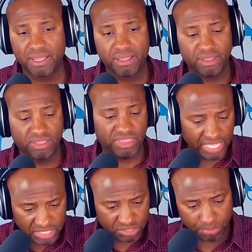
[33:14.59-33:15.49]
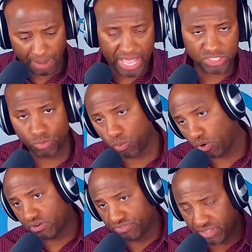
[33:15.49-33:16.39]
These masks
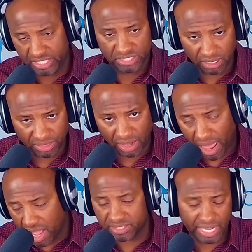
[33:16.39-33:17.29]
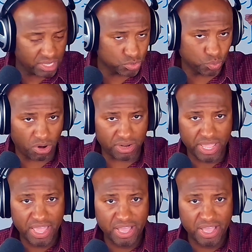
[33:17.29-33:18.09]
work. The lockdowns work.